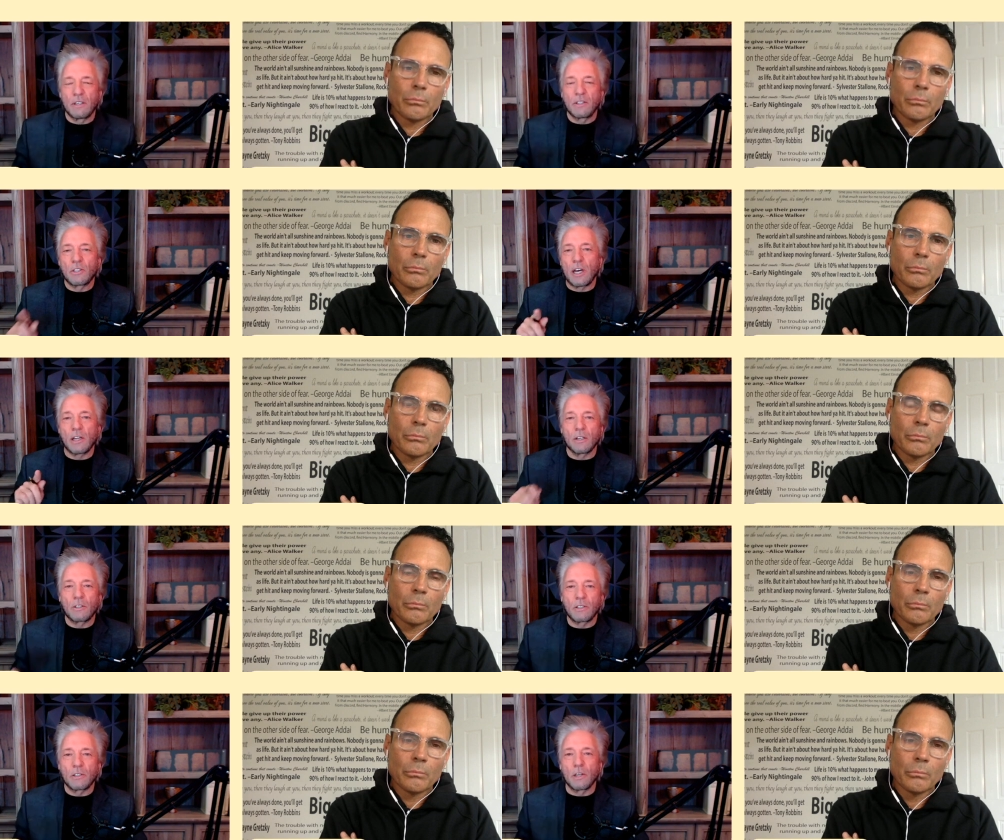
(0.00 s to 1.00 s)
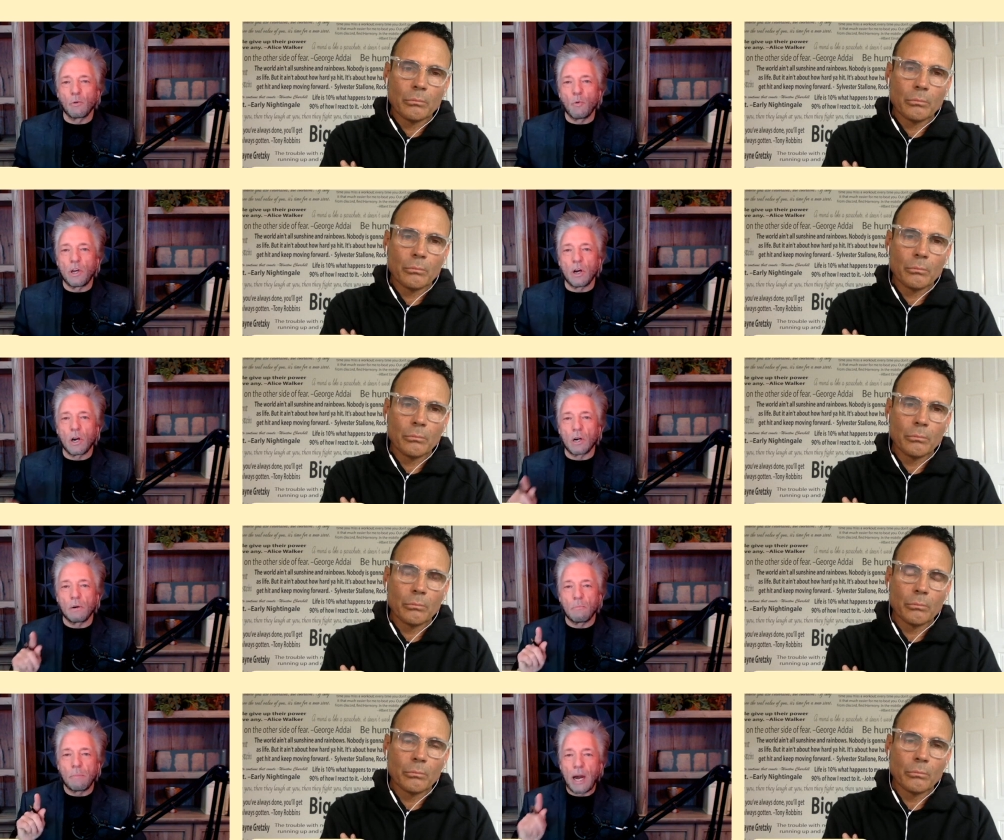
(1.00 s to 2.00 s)
Speaker 1: tell us that we are
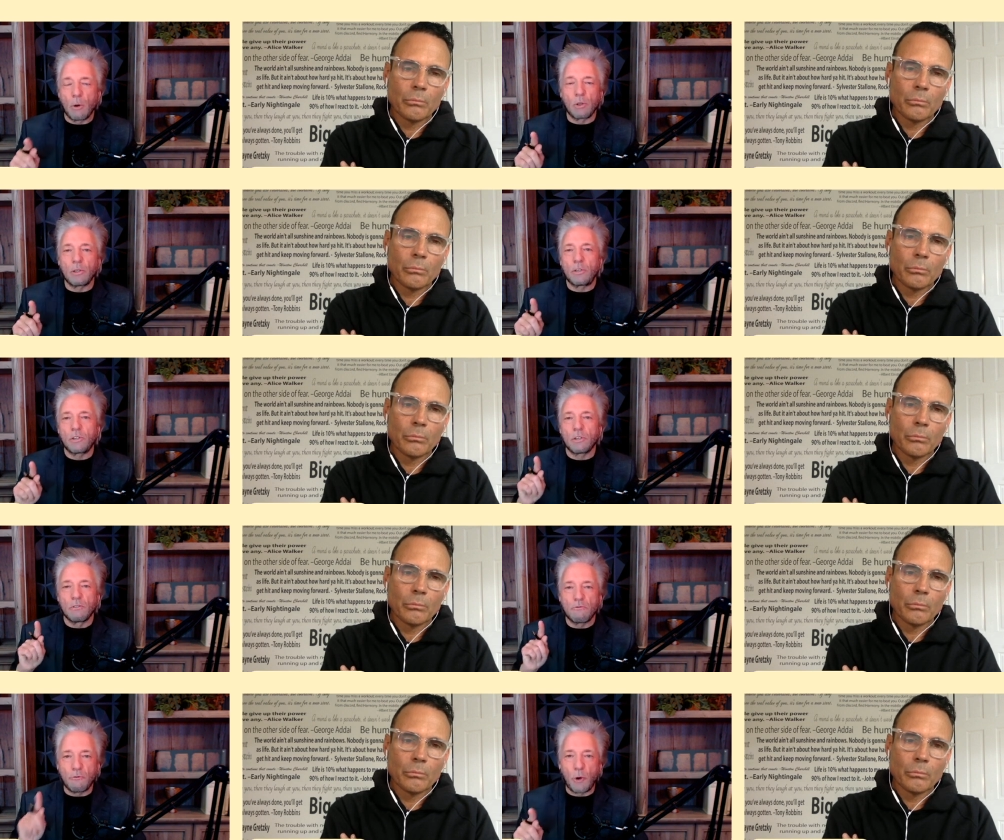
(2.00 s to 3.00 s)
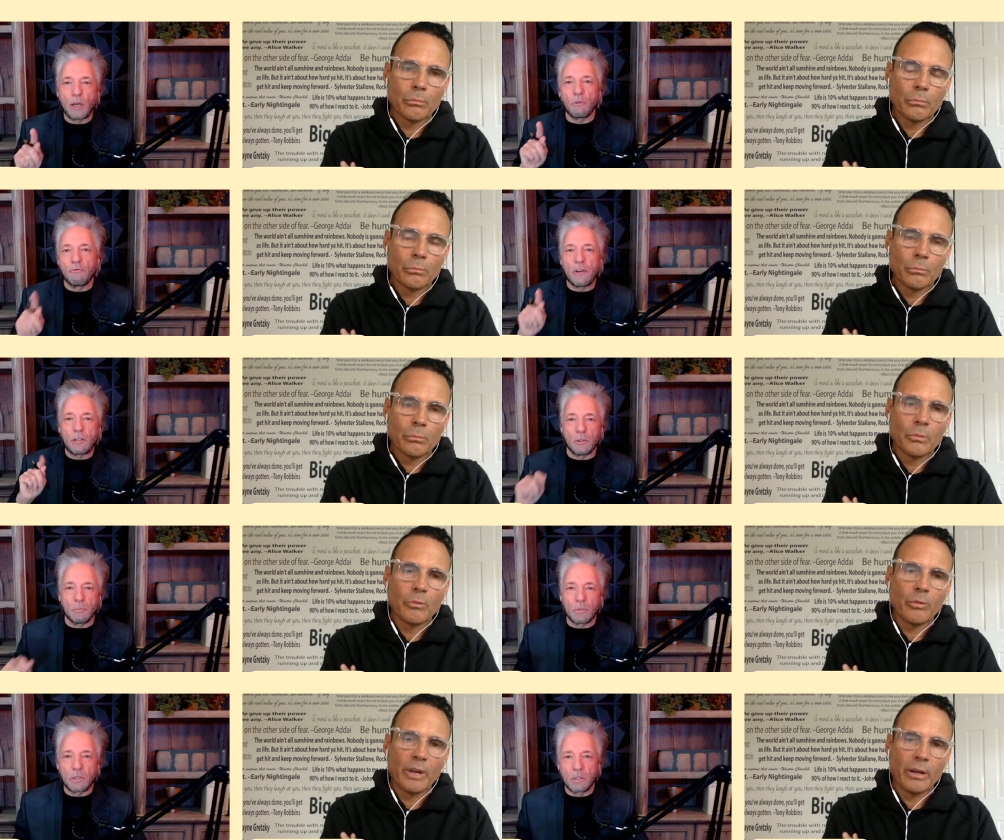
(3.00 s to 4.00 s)
powerless, frail
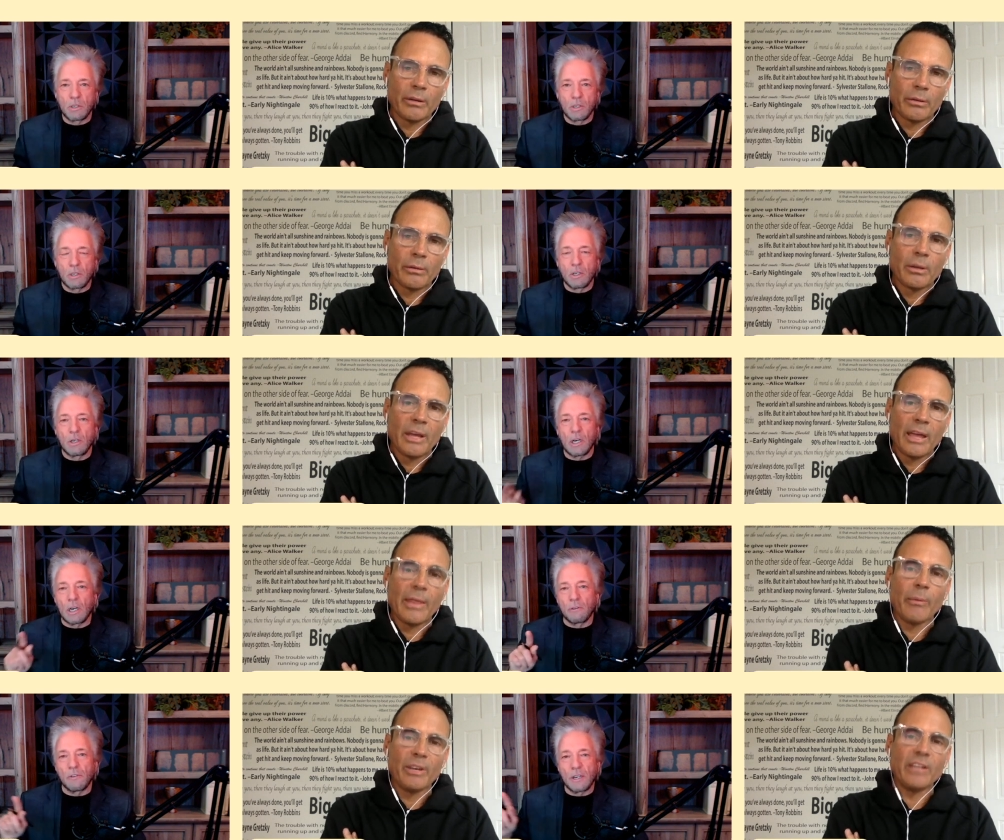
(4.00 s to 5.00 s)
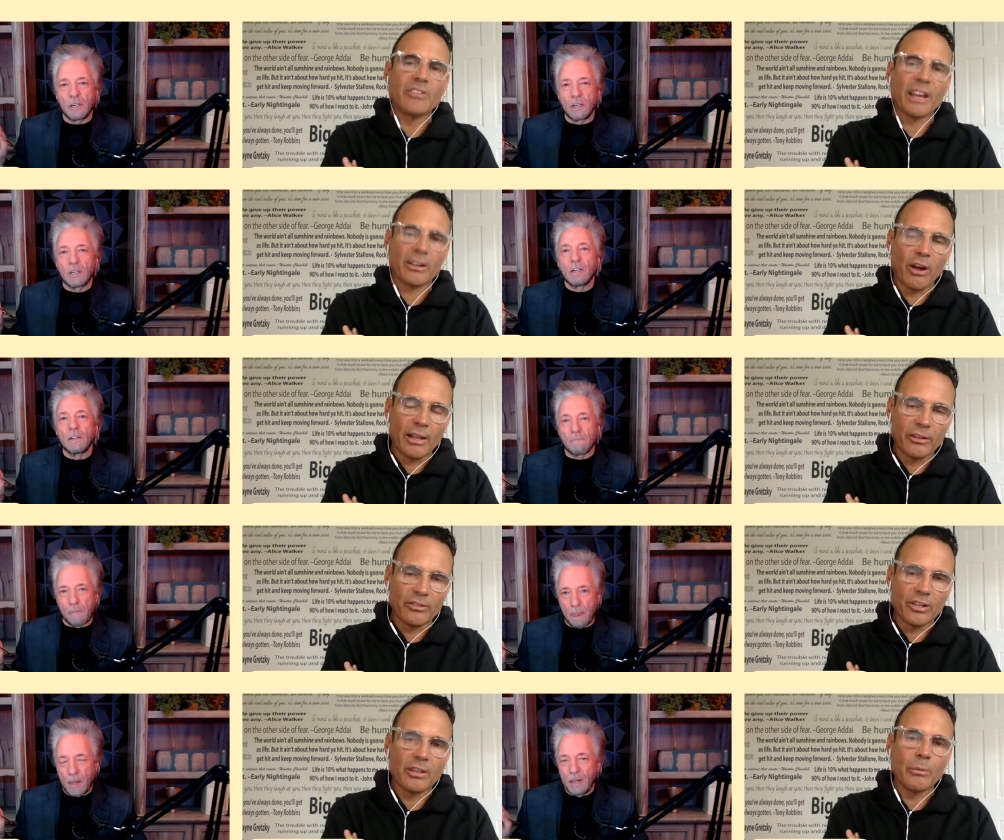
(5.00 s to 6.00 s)
victims. Right. And that we need
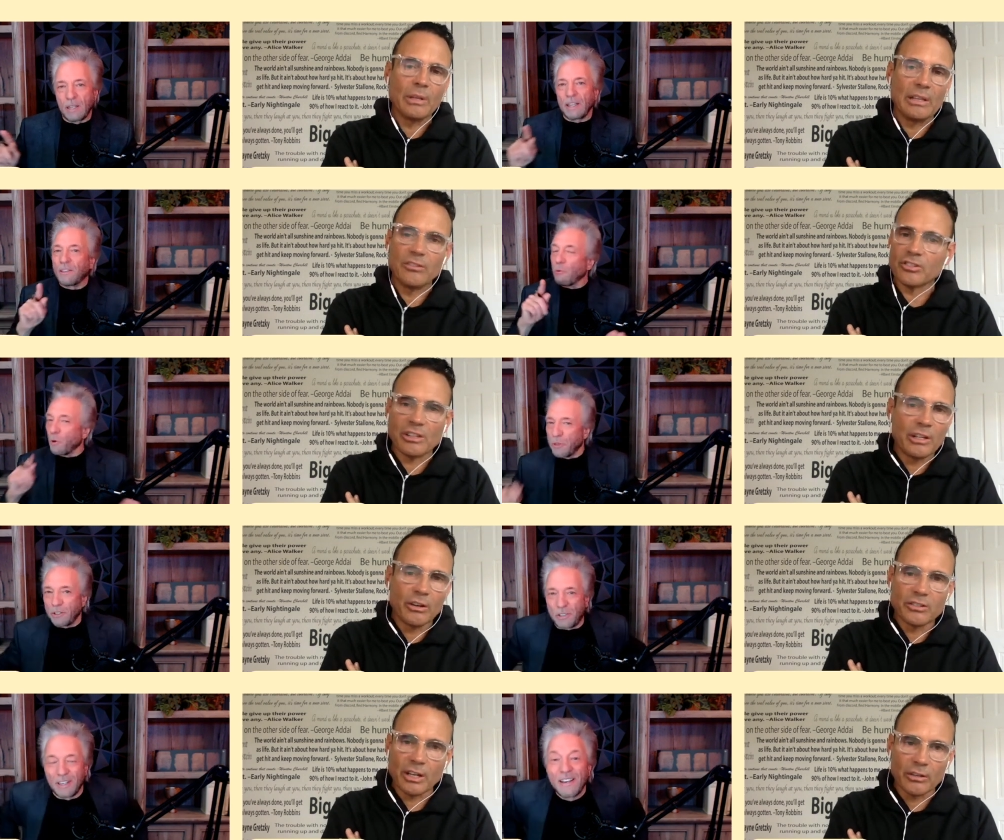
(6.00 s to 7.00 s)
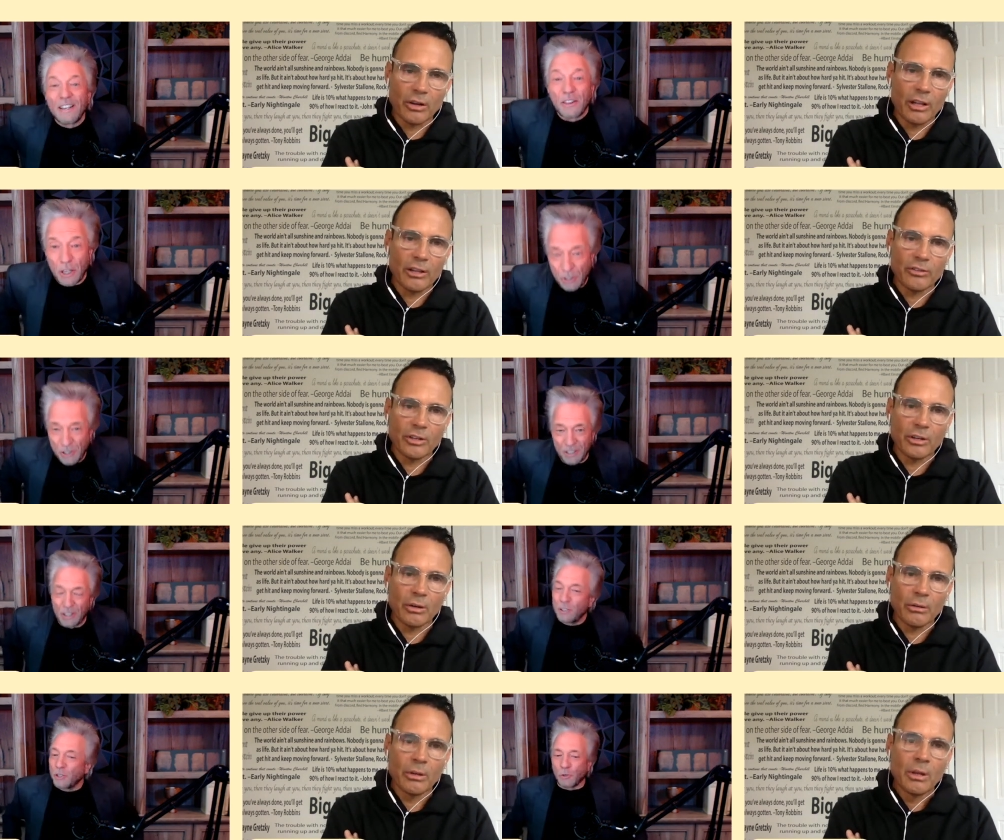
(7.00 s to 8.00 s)
Speaker 2: technology, and then we just well, this, lean on technology. This is,
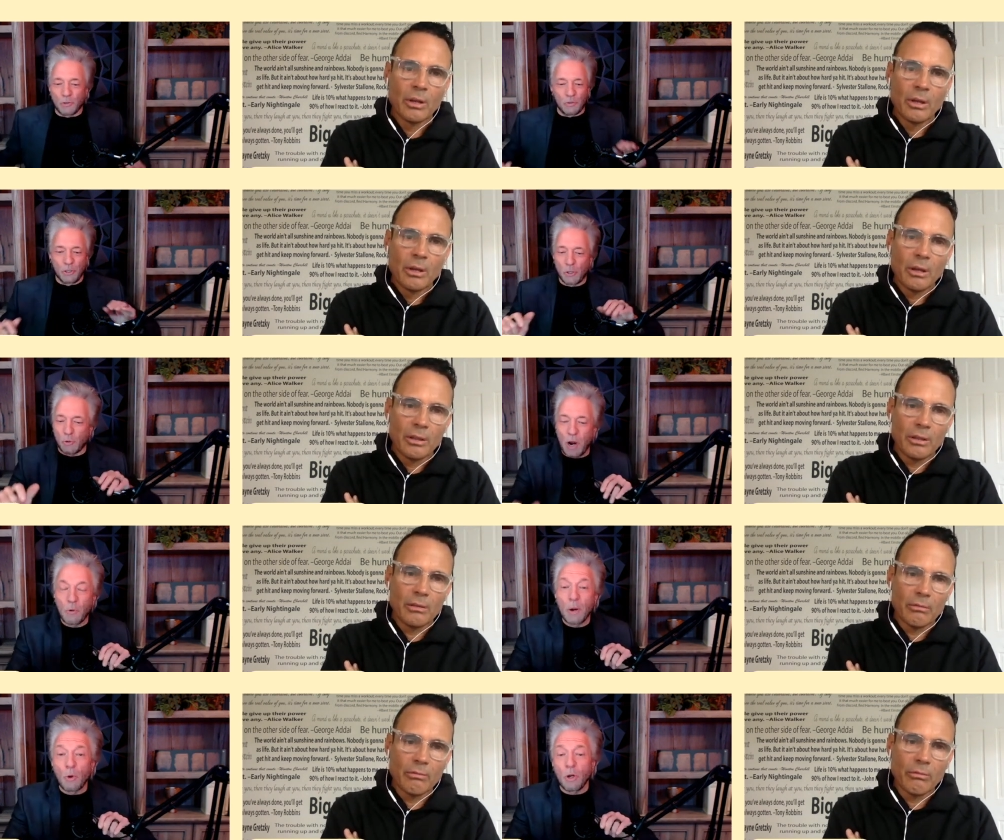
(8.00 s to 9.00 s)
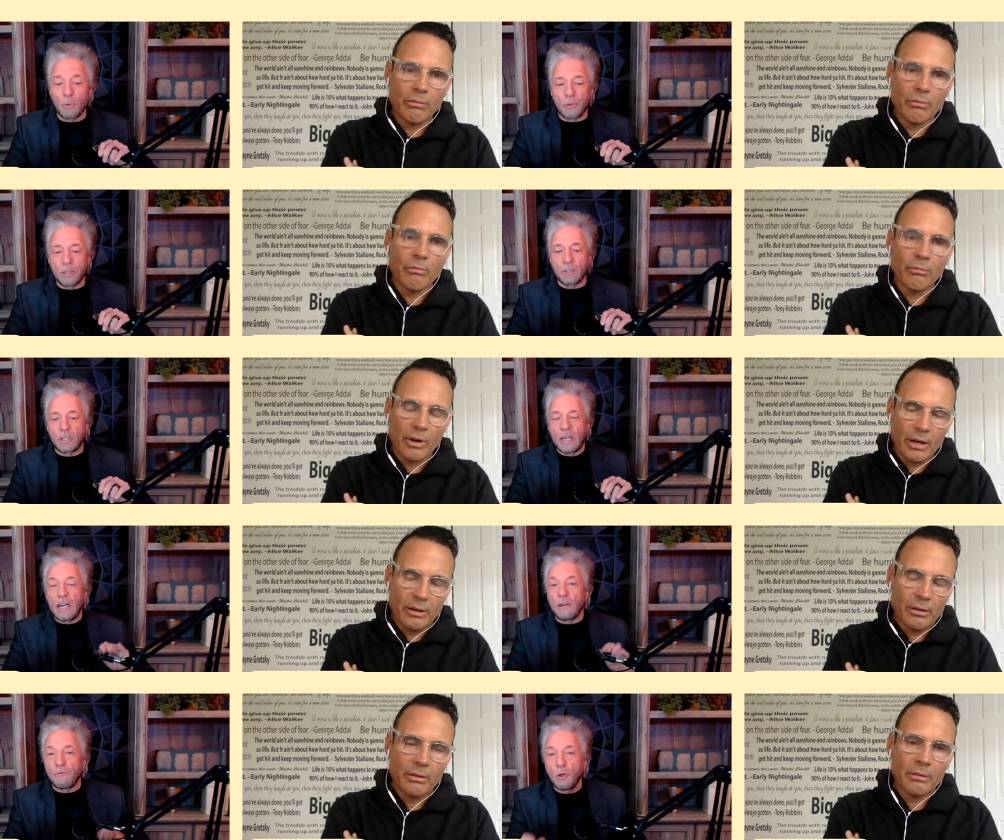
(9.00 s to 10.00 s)
this is, this is right
Speaker 1: where I'm going with this. Right.
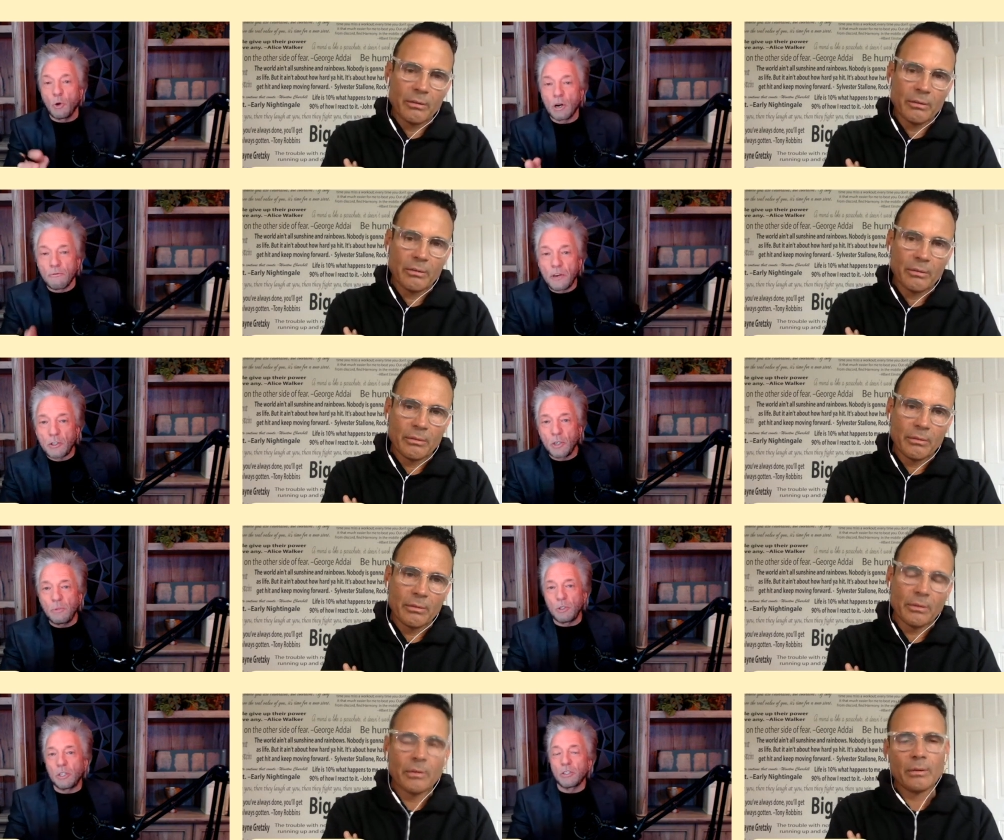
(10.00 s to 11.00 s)
If you are a victim, you need a